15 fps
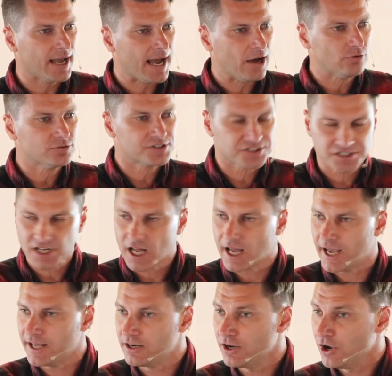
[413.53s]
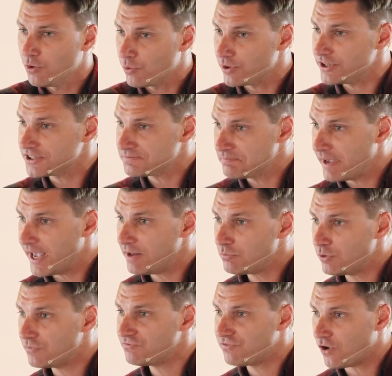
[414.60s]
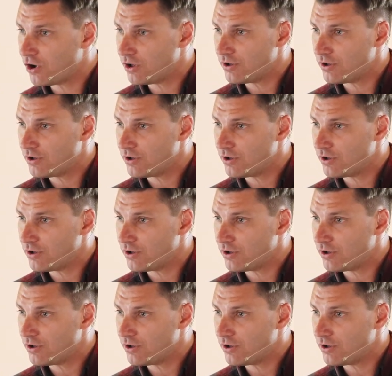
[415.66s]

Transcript: outside where this man would fall,